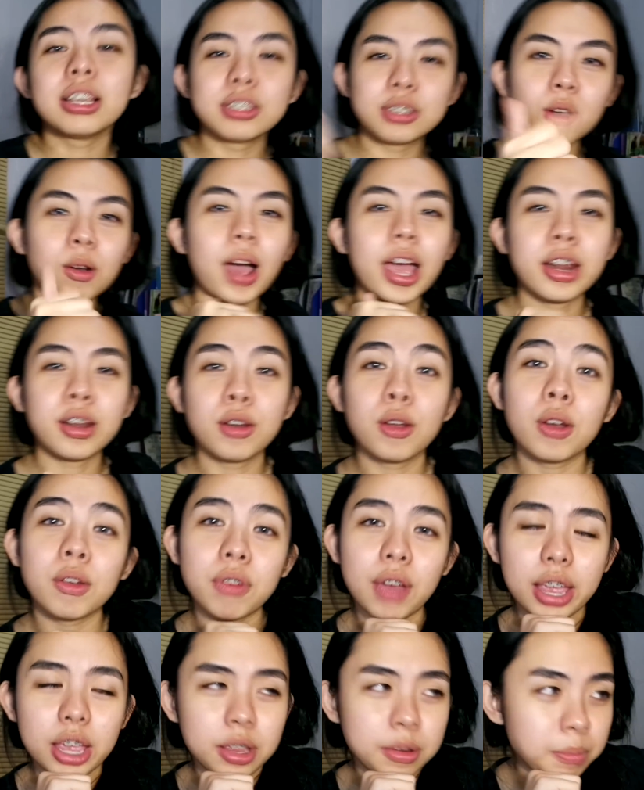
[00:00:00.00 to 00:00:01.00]
So I don't know
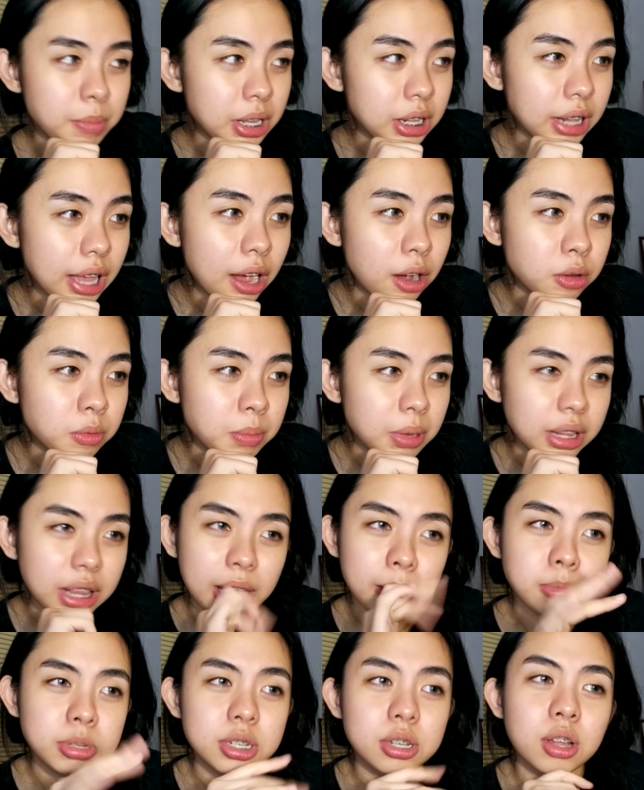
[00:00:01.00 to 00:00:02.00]
if I can be loud, but
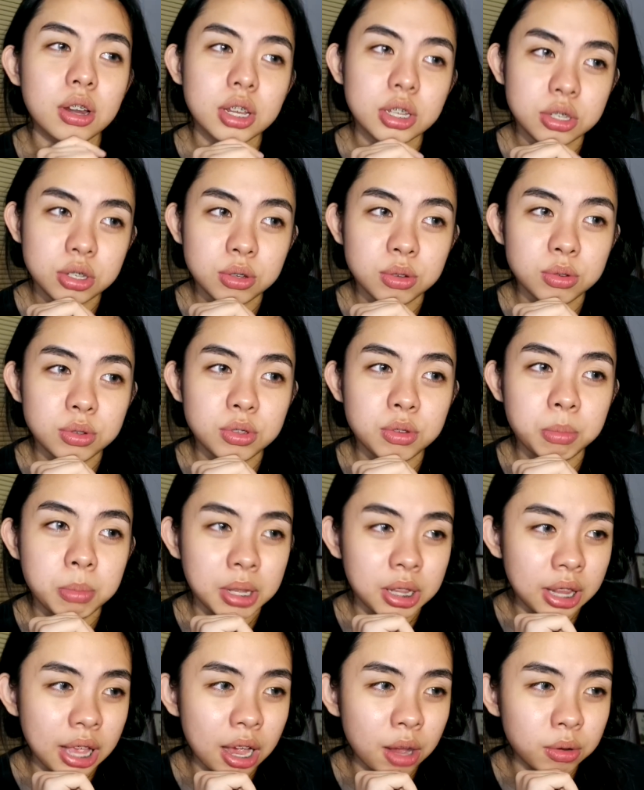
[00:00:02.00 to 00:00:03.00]
I'm just gonna choose to be
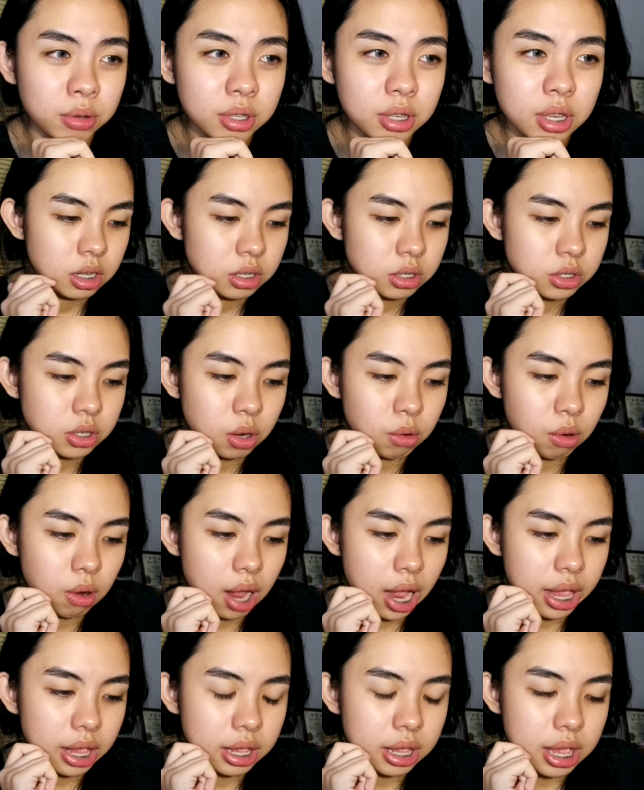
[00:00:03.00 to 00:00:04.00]
loud. So
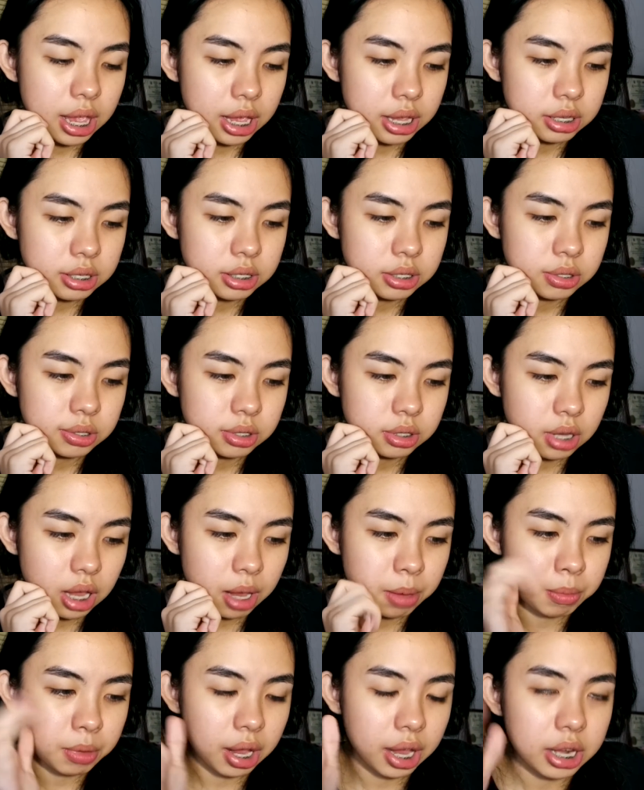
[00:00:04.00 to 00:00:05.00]
I guess
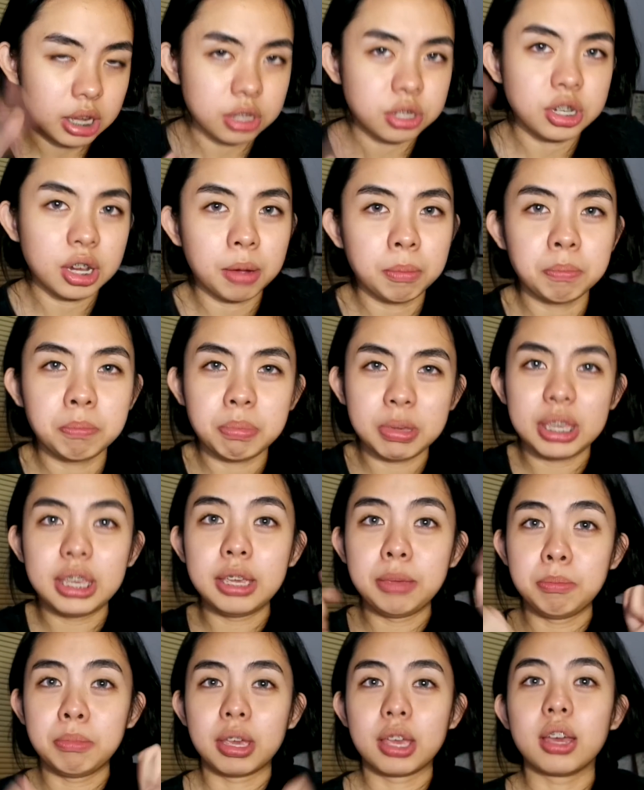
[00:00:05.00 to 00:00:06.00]
I'm kind of jumpy
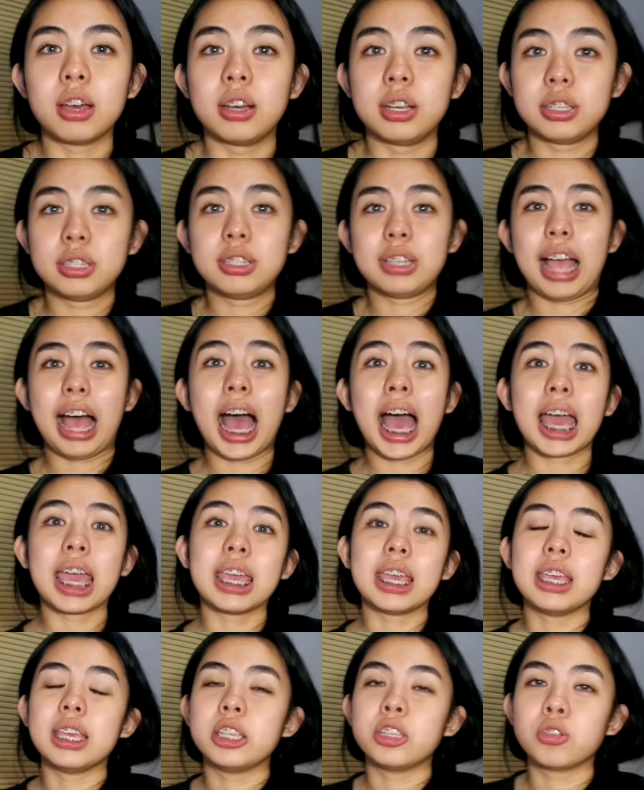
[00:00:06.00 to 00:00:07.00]
because
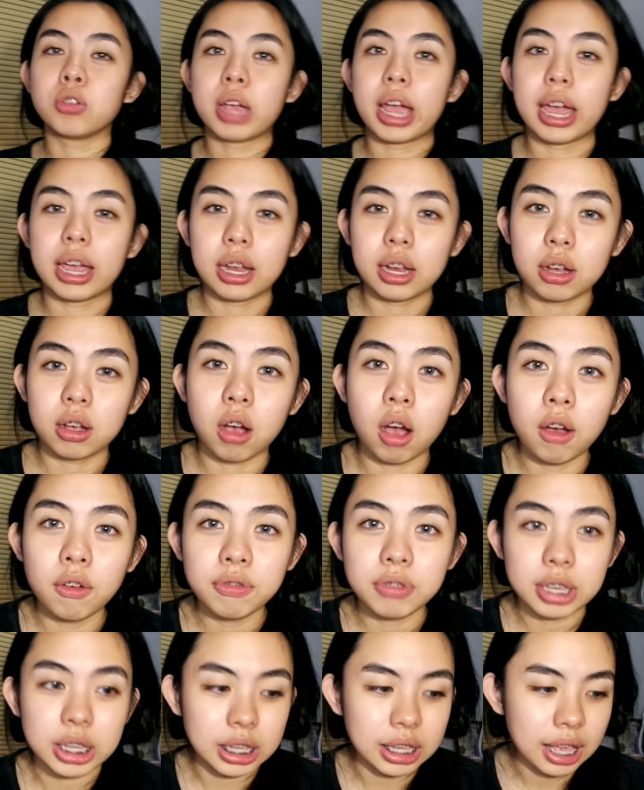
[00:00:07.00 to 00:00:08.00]
I drank
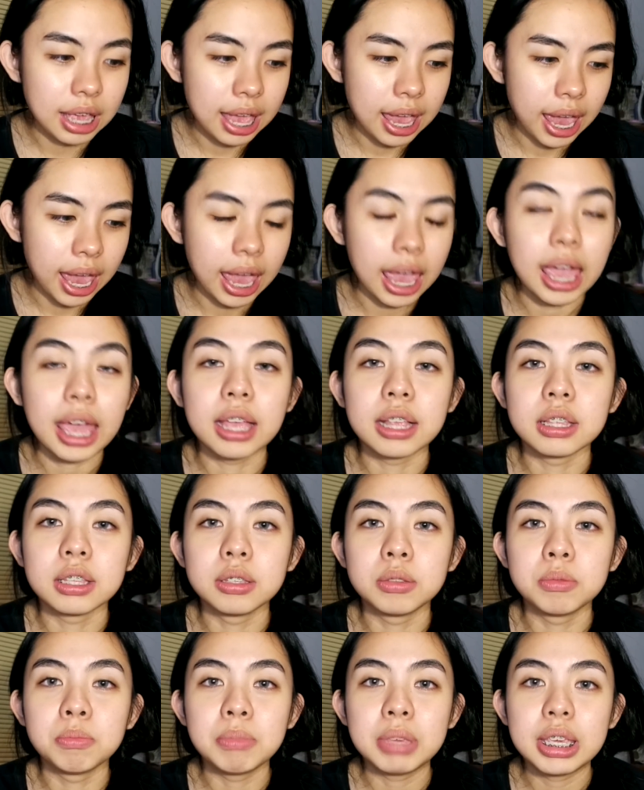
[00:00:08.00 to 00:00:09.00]
coffee,
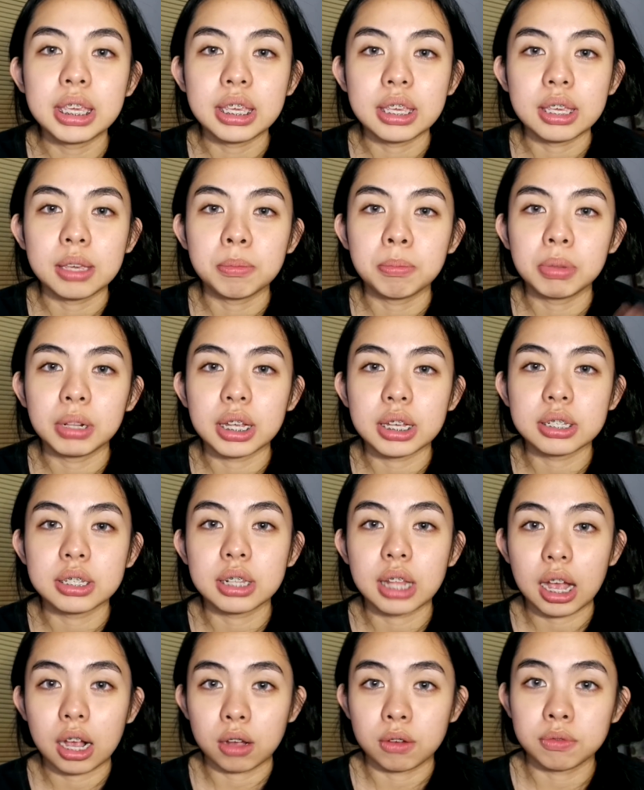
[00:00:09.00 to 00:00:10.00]
and me plus
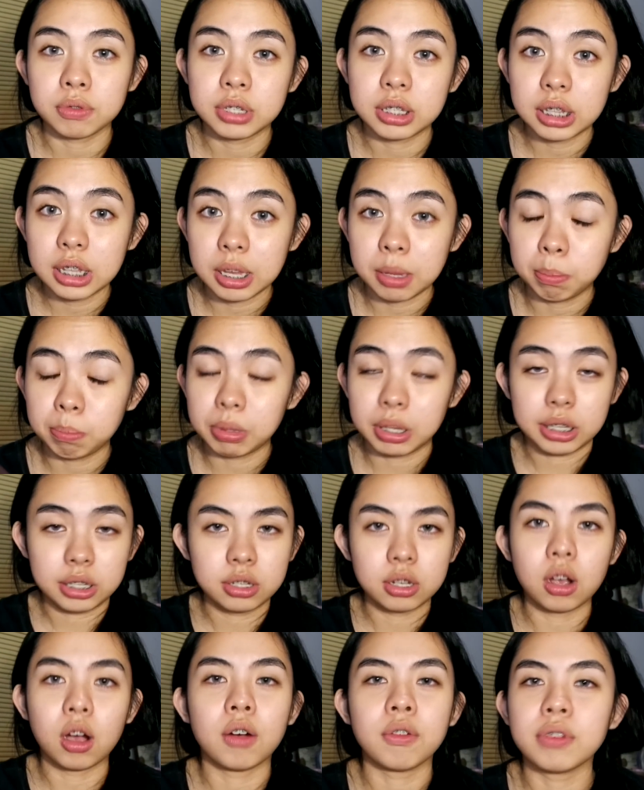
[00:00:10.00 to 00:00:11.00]
lack of sleep plus
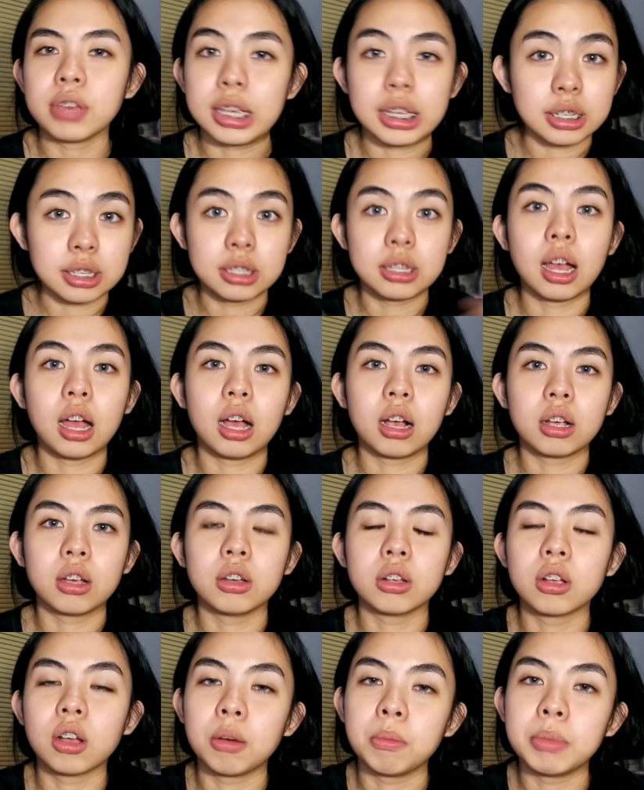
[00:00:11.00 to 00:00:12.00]
coffee is not a
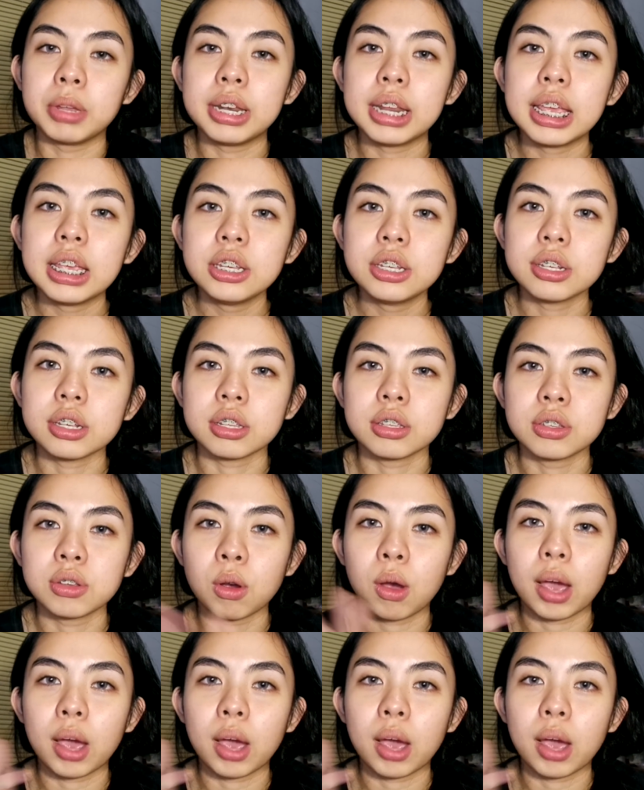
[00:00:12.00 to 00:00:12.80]
good combination, so